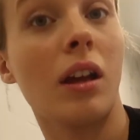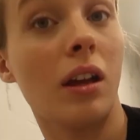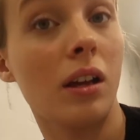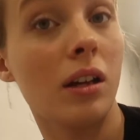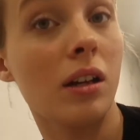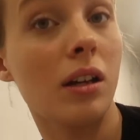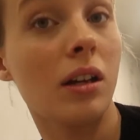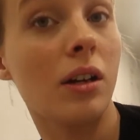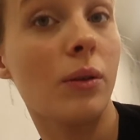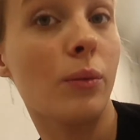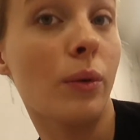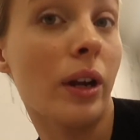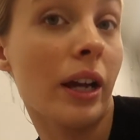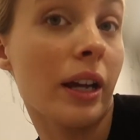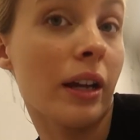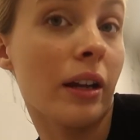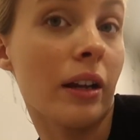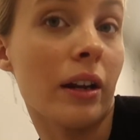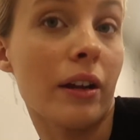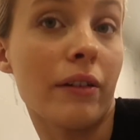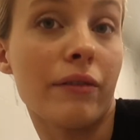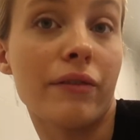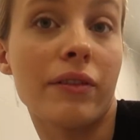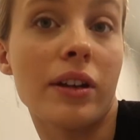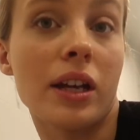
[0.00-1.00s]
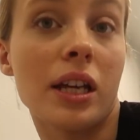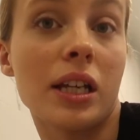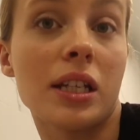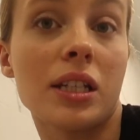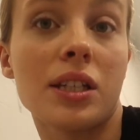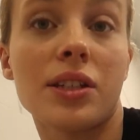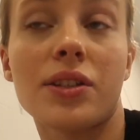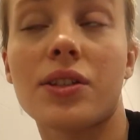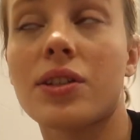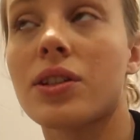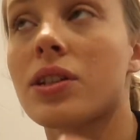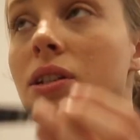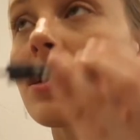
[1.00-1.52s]
a regular
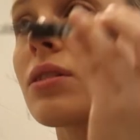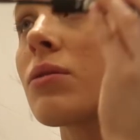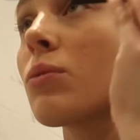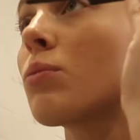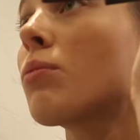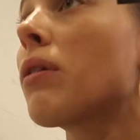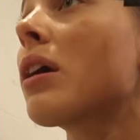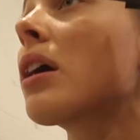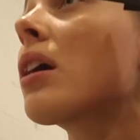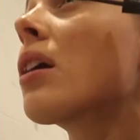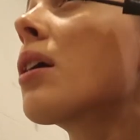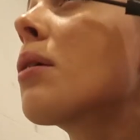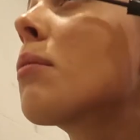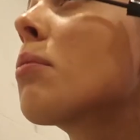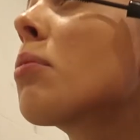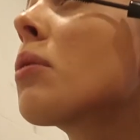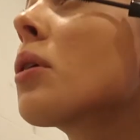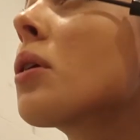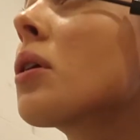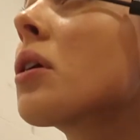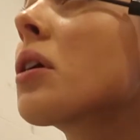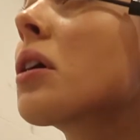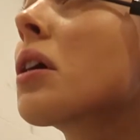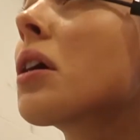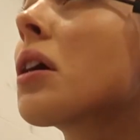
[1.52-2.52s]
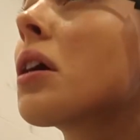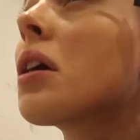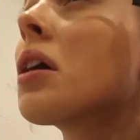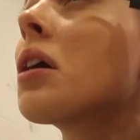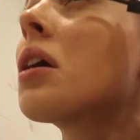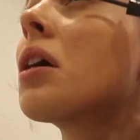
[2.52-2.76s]
faced makeup look.